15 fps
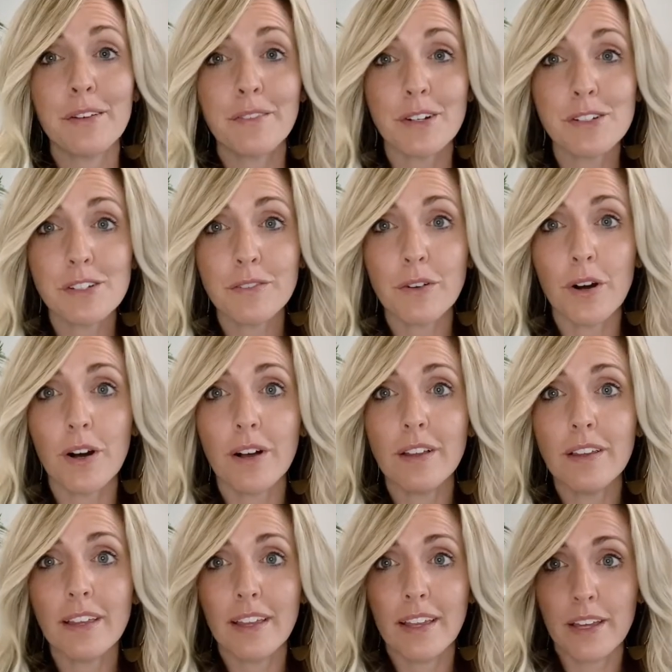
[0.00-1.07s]
First of
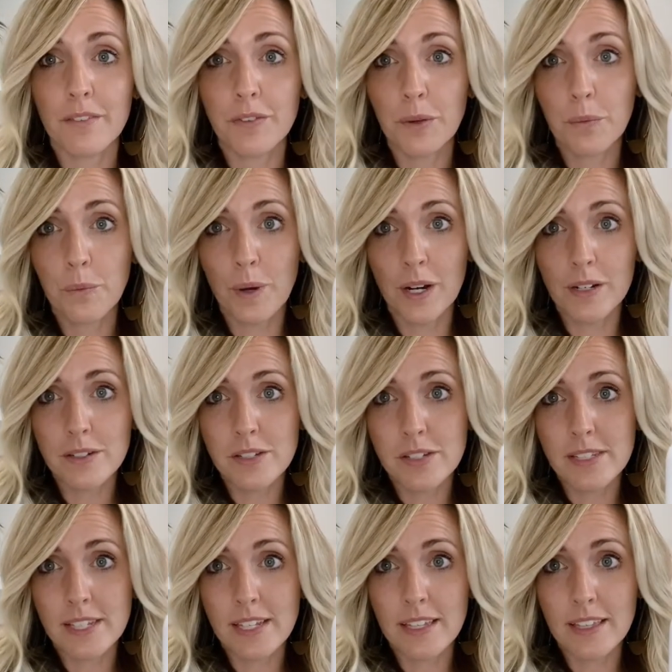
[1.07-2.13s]
all, if you were to
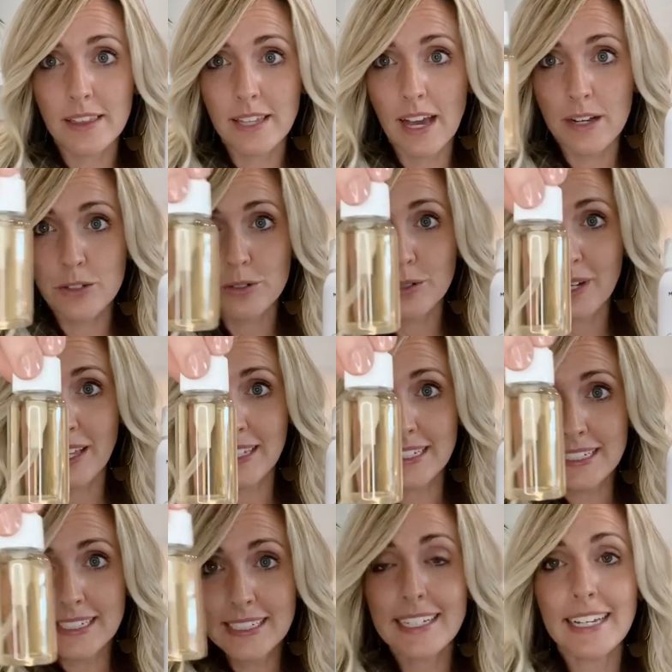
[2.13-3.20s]
see the actual
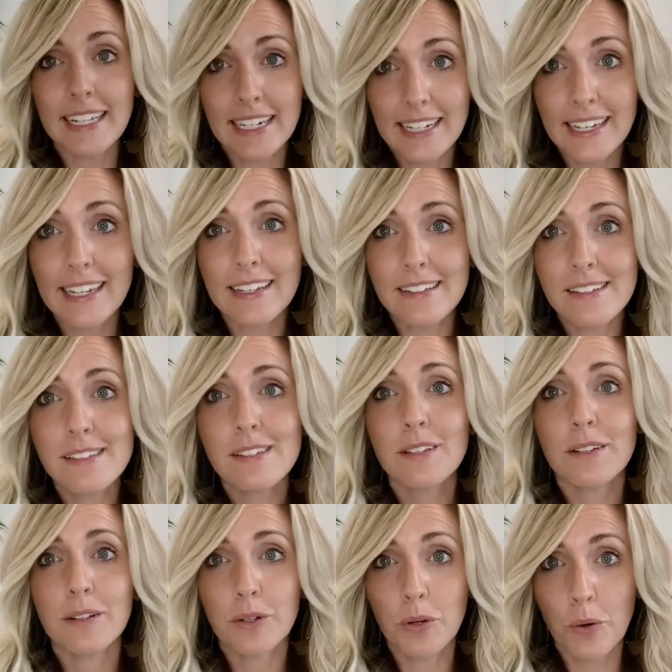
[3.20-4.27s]
color, it is
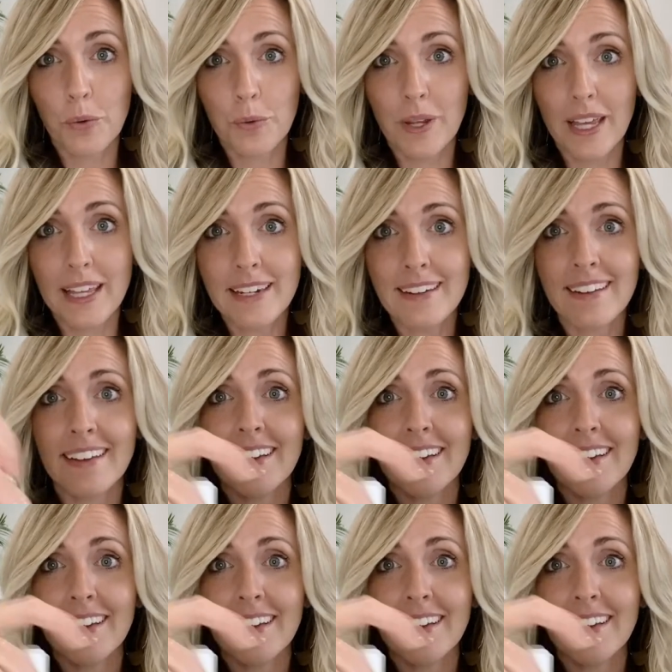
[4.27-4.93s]
golden.